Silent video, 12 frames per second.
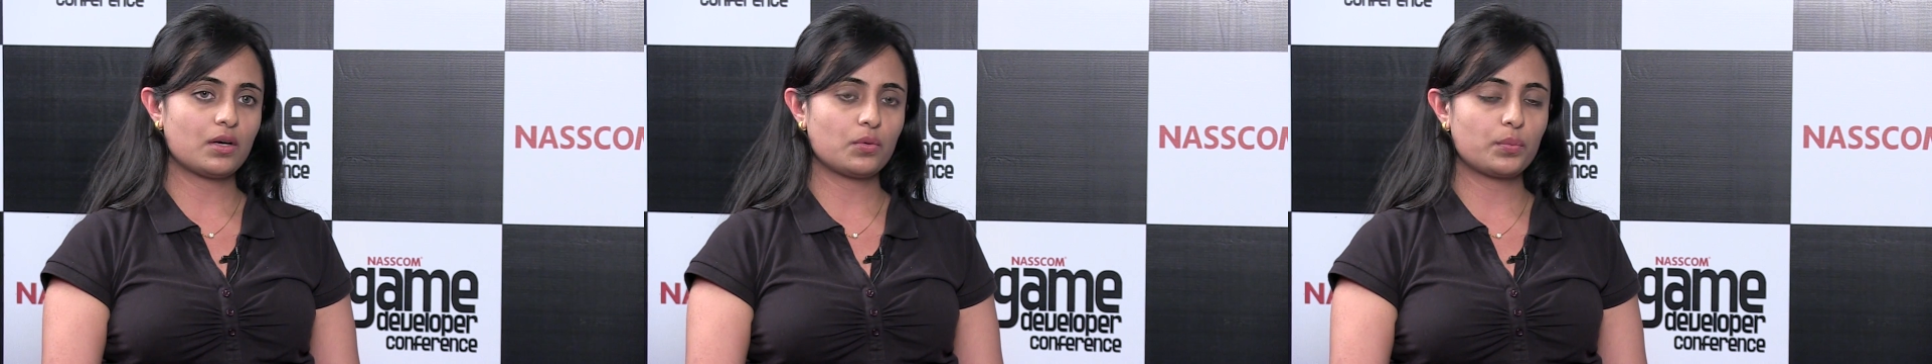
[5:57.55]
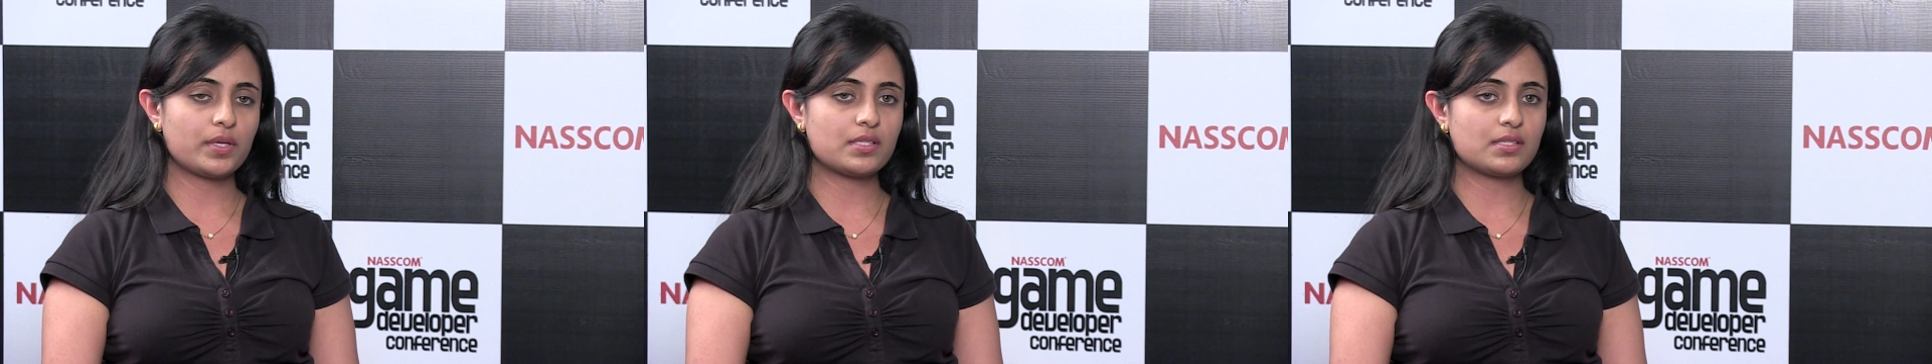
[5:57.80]

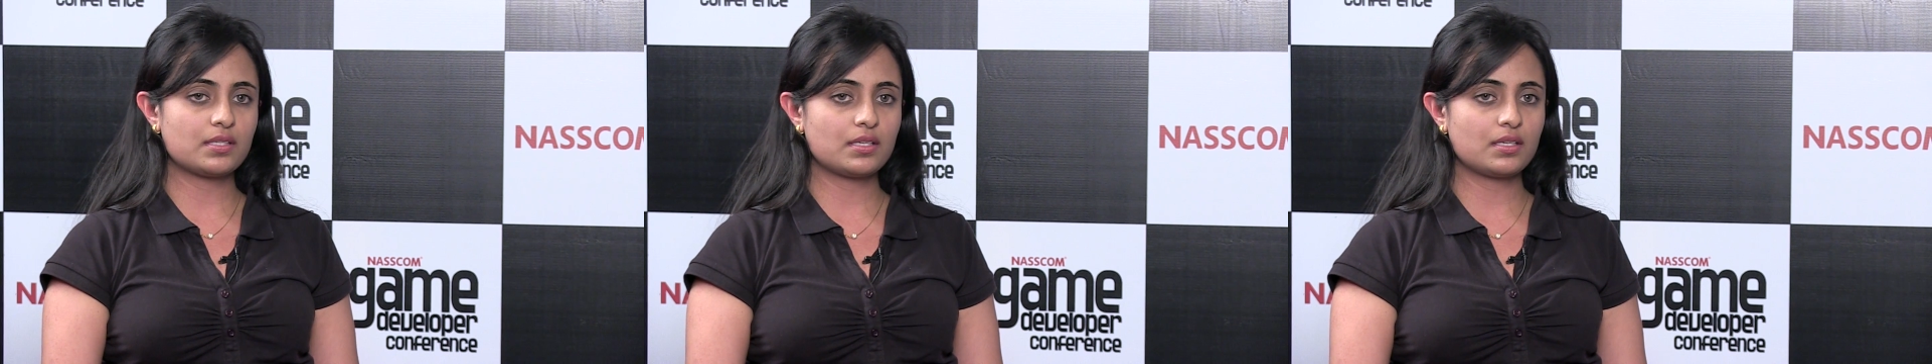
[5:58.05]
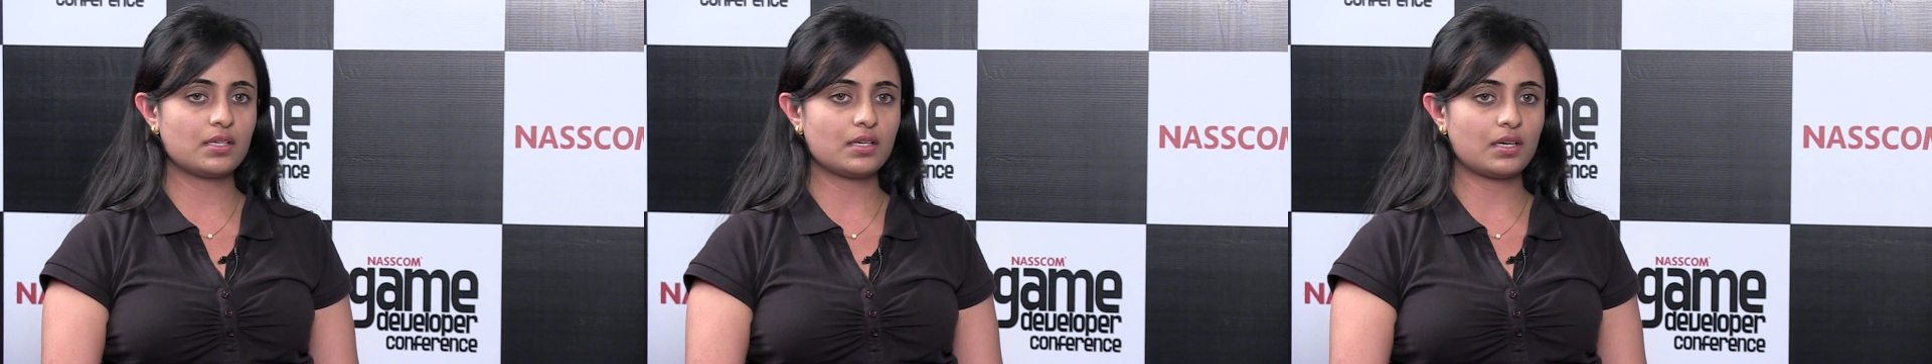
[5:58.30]
We
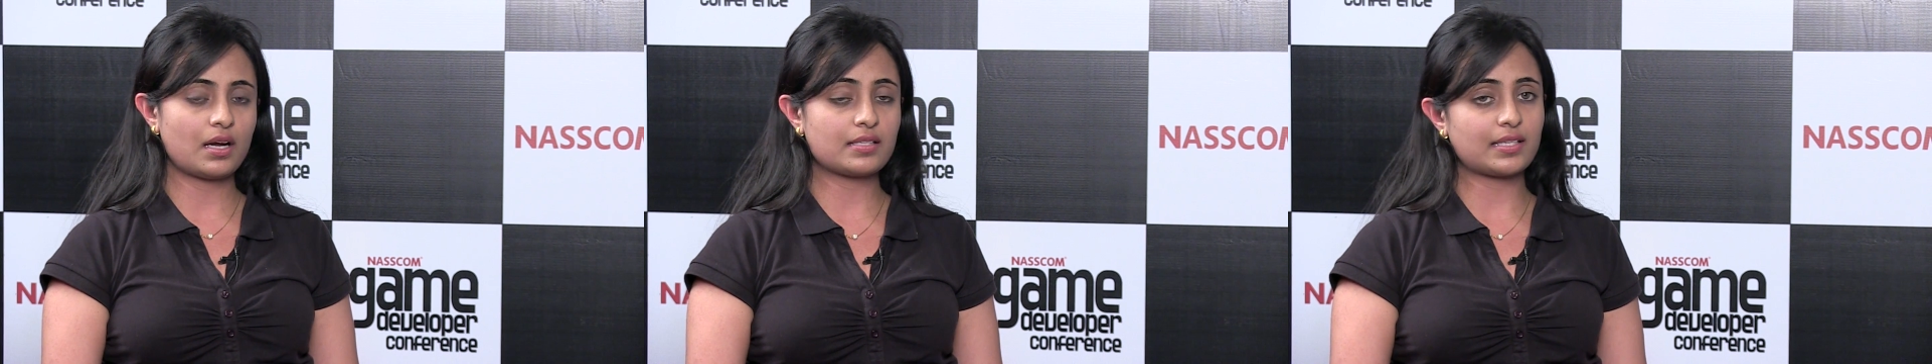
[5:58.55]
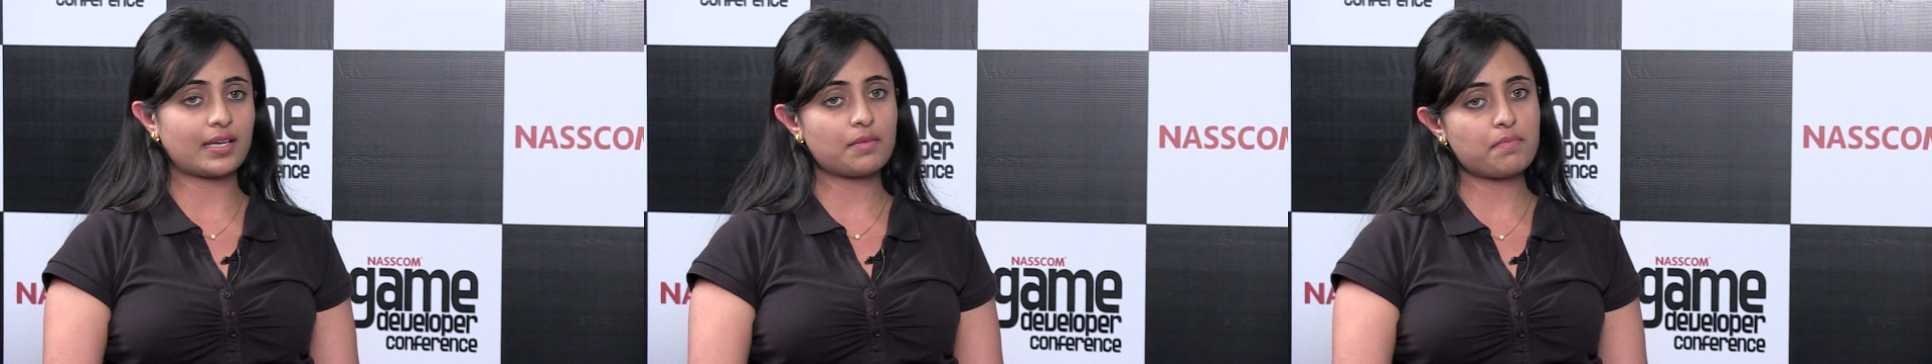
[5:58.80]
see our
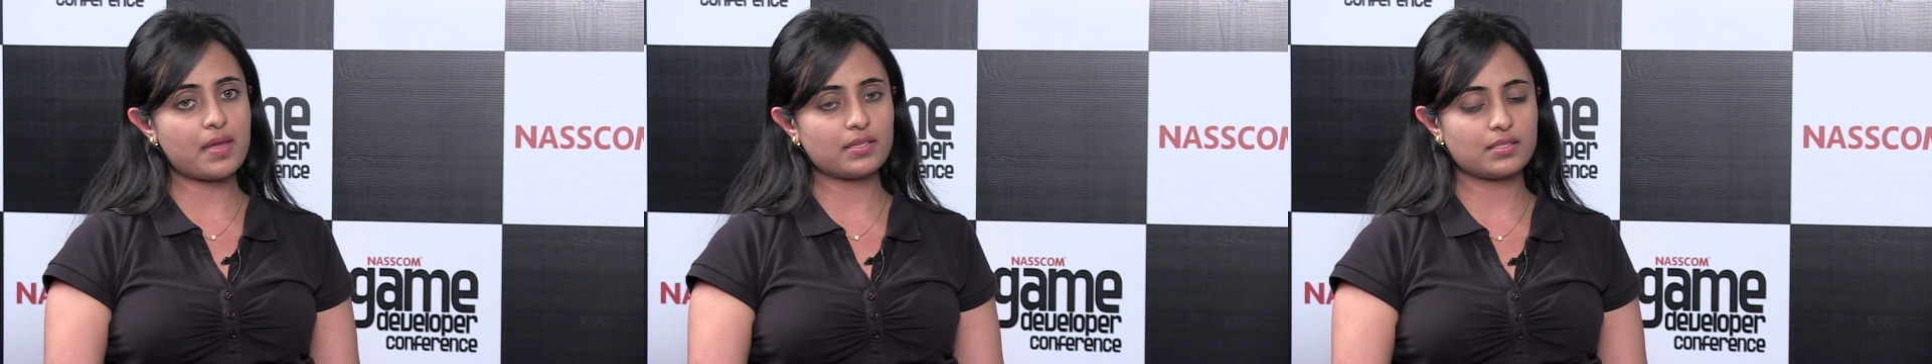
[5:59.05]
second best